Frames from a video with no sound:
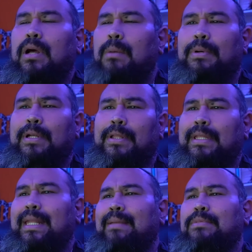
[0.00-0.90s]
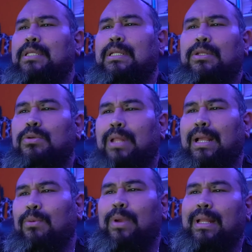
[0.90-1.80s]
I'll put all the names in and do like
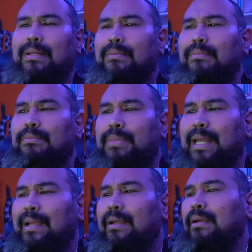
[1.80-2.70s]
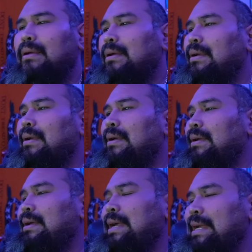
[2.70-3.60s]
a random pick,
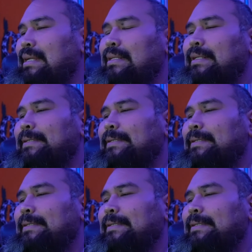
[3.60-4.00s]
and